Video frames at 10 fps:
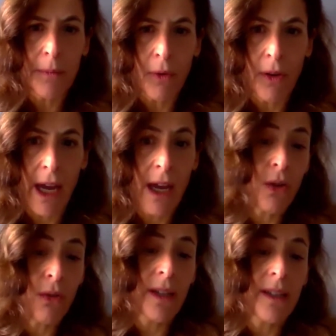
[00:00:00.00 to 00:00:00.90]
okay,
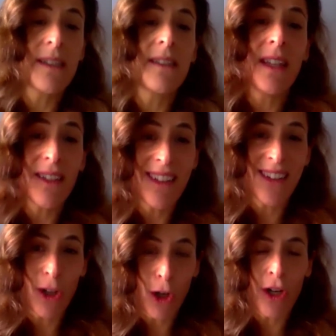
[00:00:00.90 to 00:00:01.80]
you can still
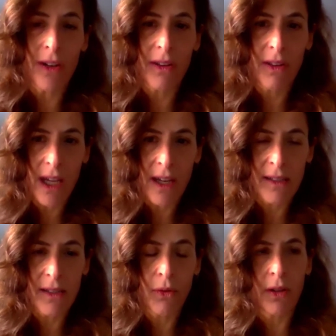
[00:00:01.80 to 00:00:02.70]
learn
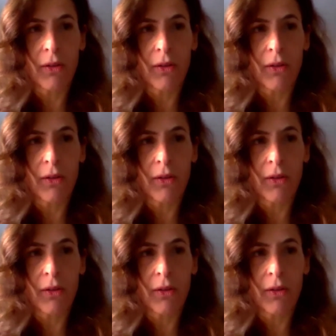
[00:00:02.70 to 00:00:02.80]
things. You